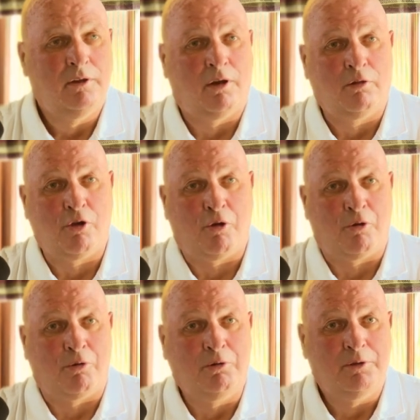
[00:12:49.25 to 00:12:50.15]

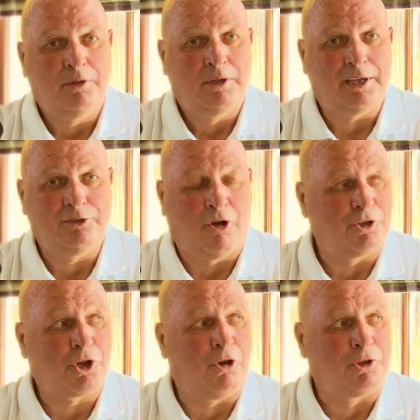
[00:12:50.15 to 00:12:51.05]
Although he's not
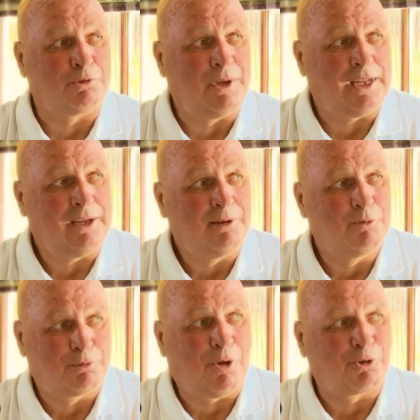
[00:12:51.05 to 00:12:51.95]
as tall as me,
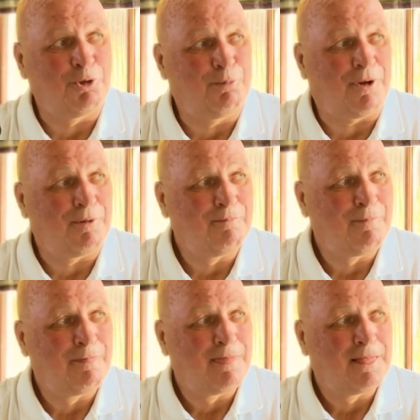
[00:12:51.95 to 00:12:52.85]
was Paul Cooper.
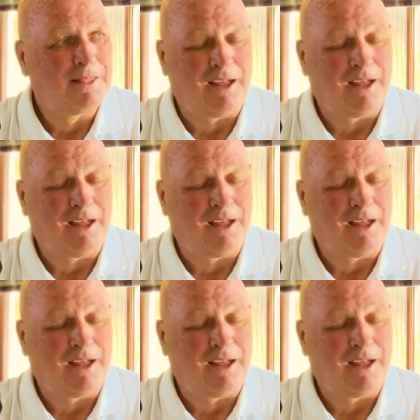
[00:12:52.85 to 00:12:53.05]
Yeah.